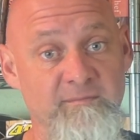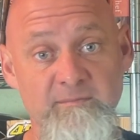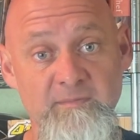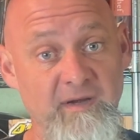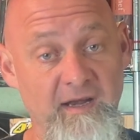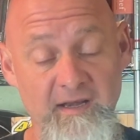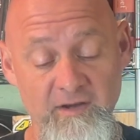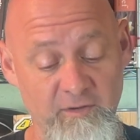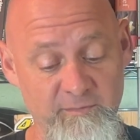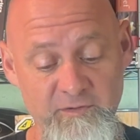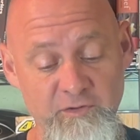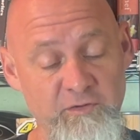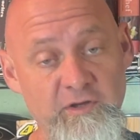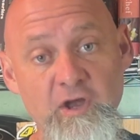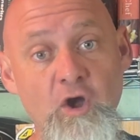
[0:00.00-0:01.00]
help do
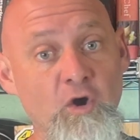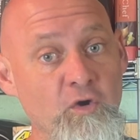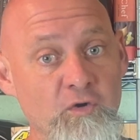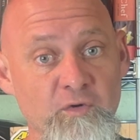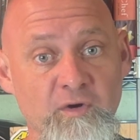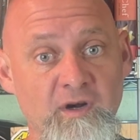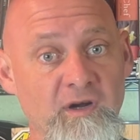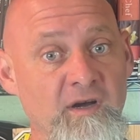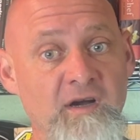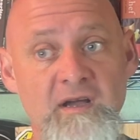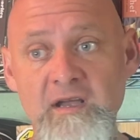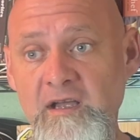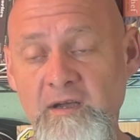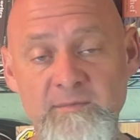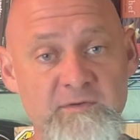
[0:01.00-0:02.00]
the okra,
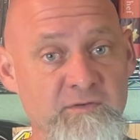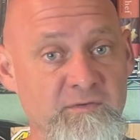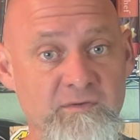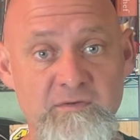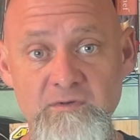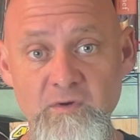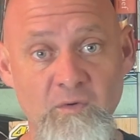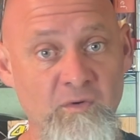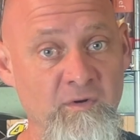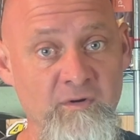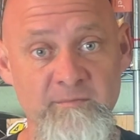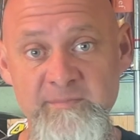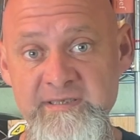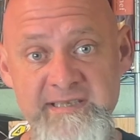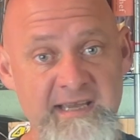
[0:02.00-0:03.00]
help do corn,
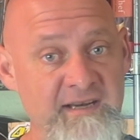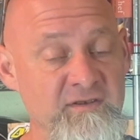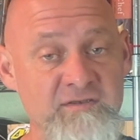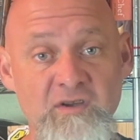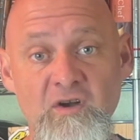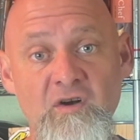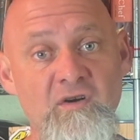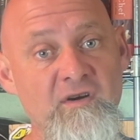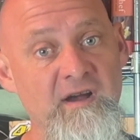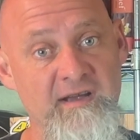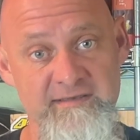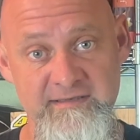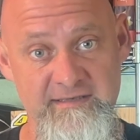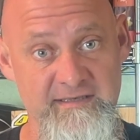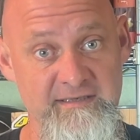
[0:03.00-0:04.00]
potatoes, all kinds
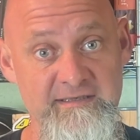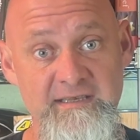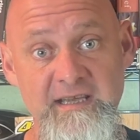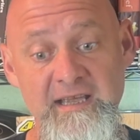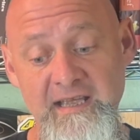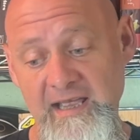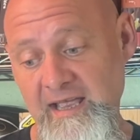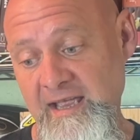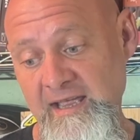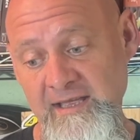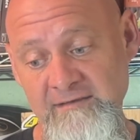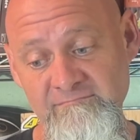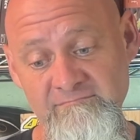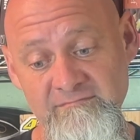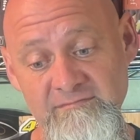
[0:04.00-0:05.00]
of things.
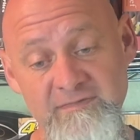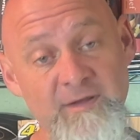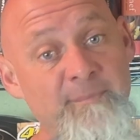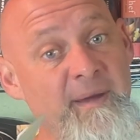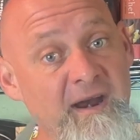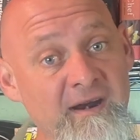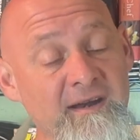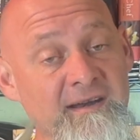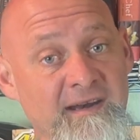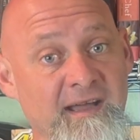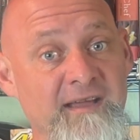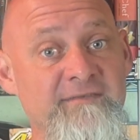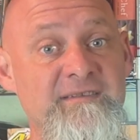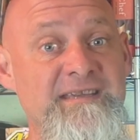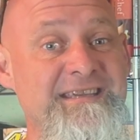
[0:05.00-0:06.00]
And the paring
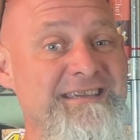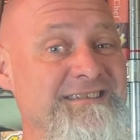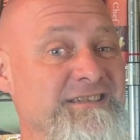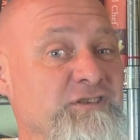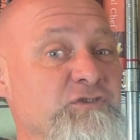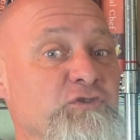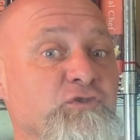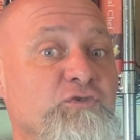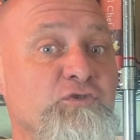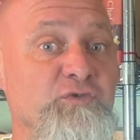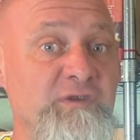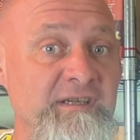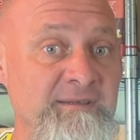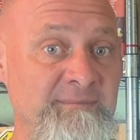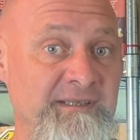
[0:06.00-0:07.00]
knife is
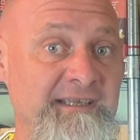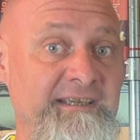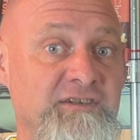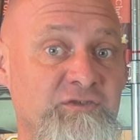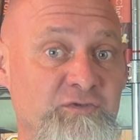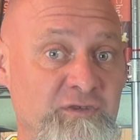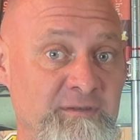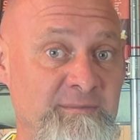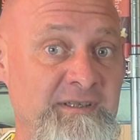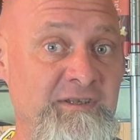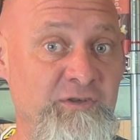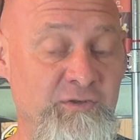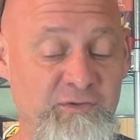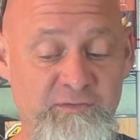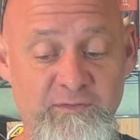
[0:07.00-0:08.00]
extremely, extremely
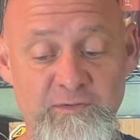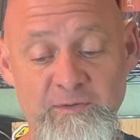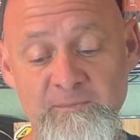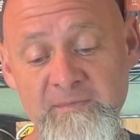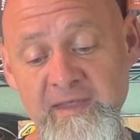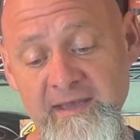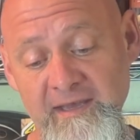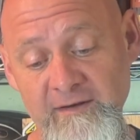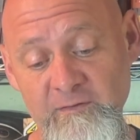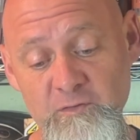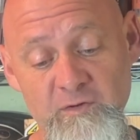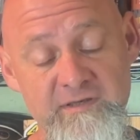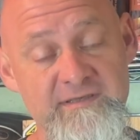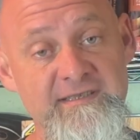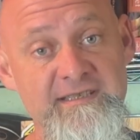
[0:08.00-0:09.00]
useful. And of
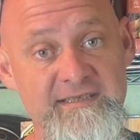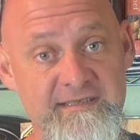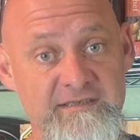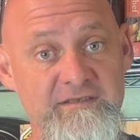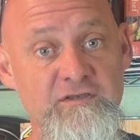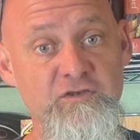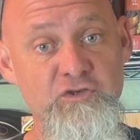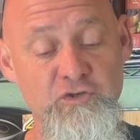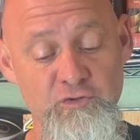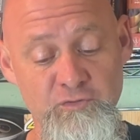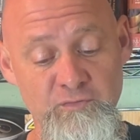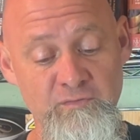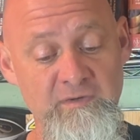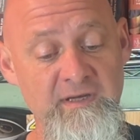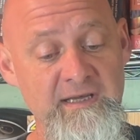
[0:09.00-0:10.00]
course, this is the
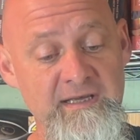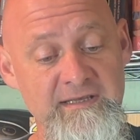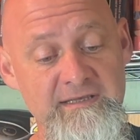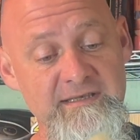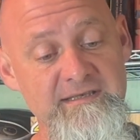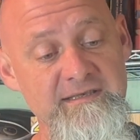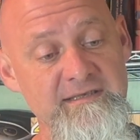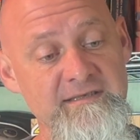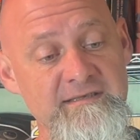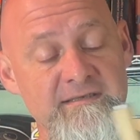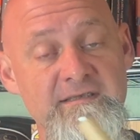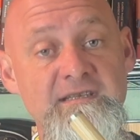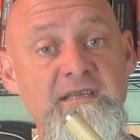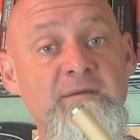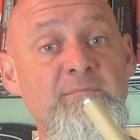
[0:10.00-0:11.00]
Shun. This is
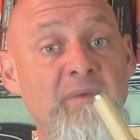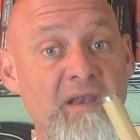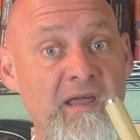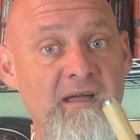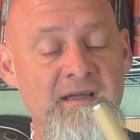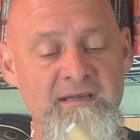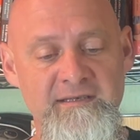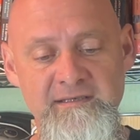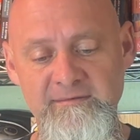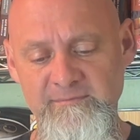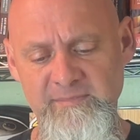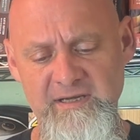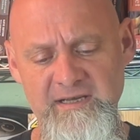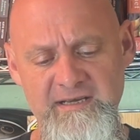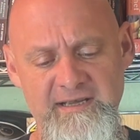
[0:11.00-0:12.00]
the blonde
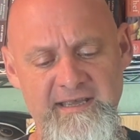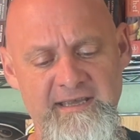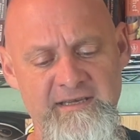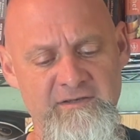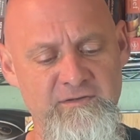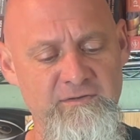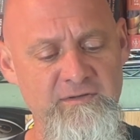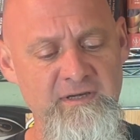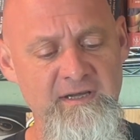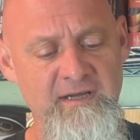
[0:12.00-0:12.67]
paca handle.